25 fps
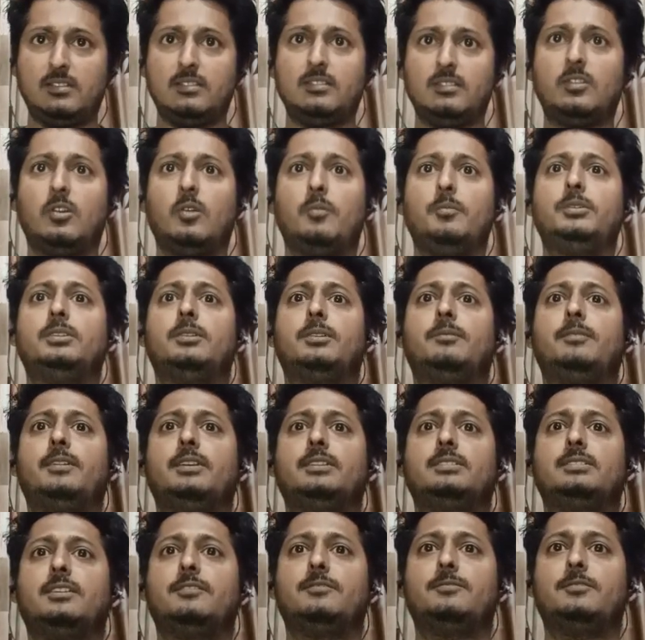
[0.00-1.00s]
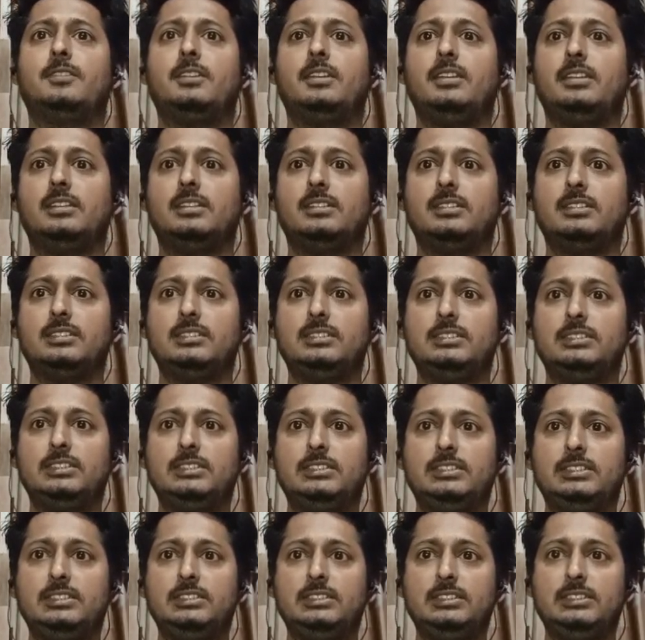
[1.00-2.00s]
Now bishop takes f3,
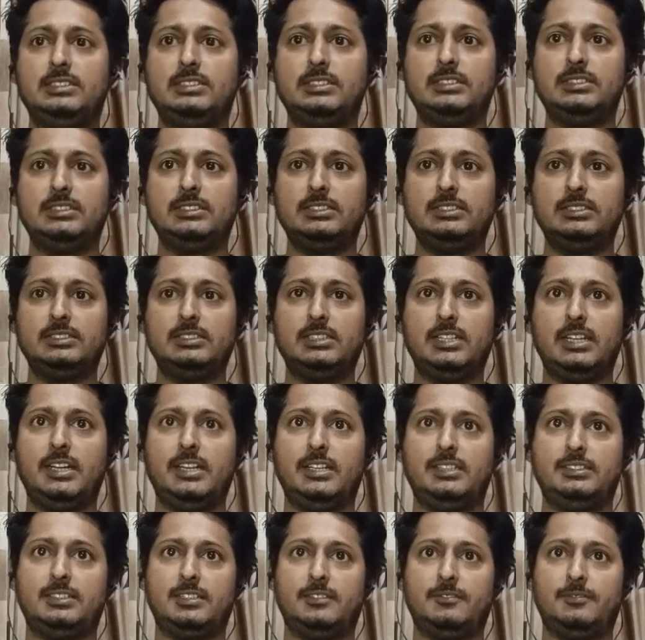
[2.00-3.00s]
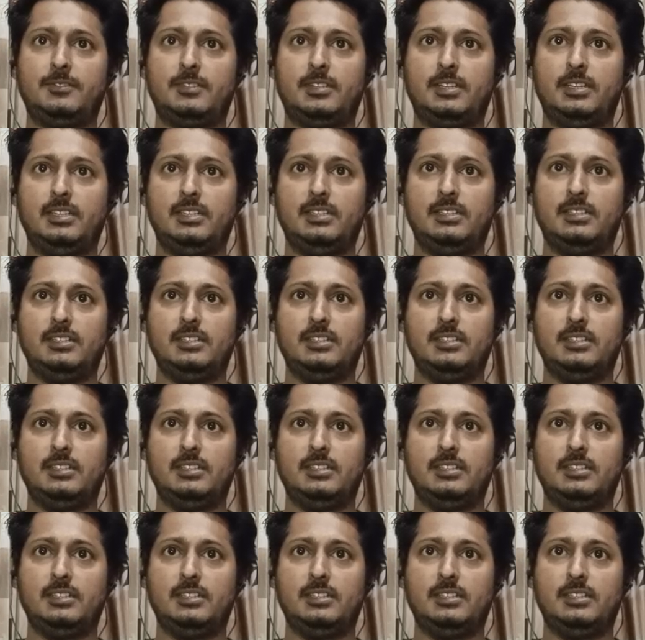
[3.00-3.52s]
g takes f3,